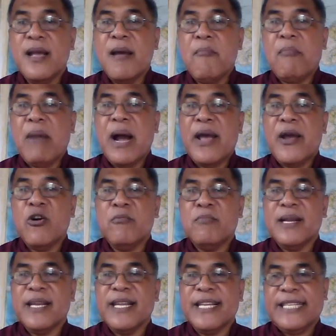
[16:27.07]
My
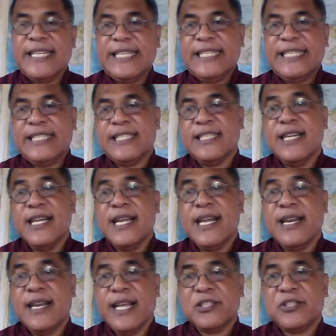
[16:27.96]
homiletics
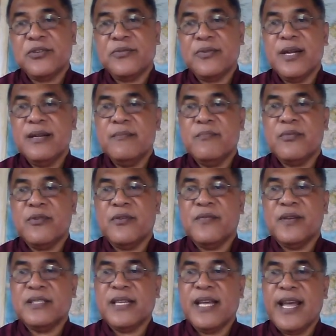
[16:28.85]
lecturer,
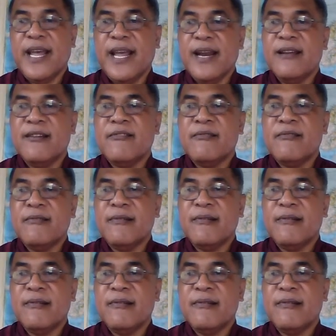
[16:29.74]
Professor Aaron